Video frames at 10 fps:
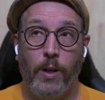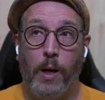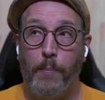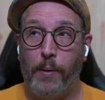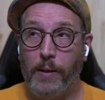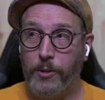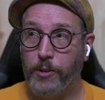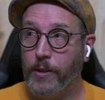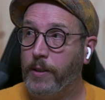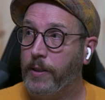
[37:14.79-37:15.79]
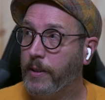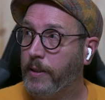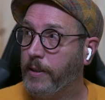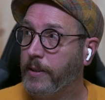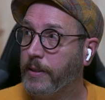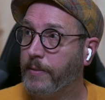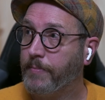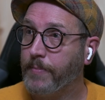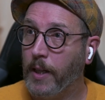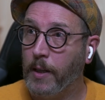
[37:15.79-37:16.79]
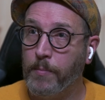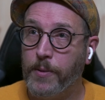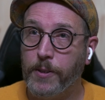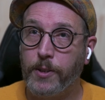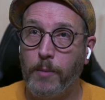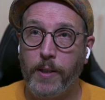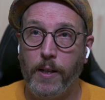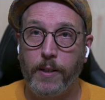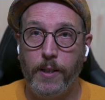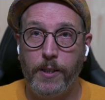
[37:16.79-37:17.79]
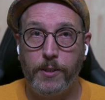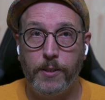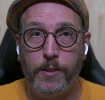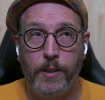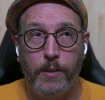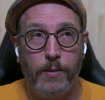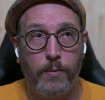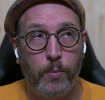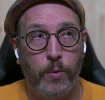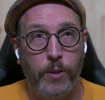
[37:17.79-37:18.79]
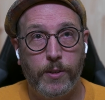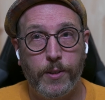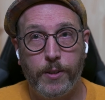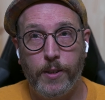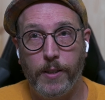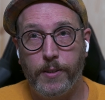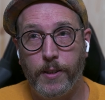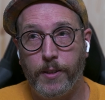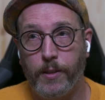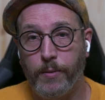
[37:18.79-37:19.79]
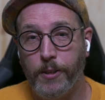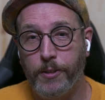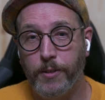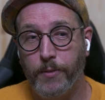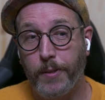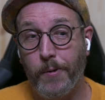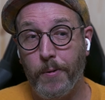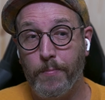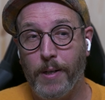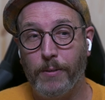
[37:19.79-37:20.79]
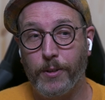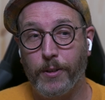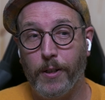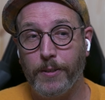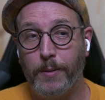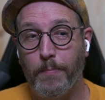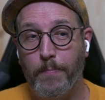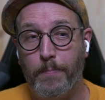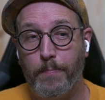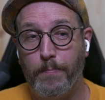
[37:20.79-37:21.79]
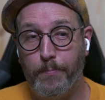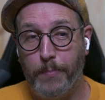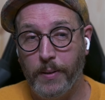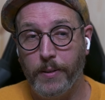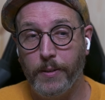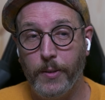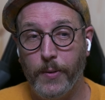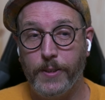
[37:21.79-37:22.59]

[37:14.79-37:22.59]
Because it's related to the previous one. There's some calculations that would suggest that the creation of the Chrome browser cost $1 billion.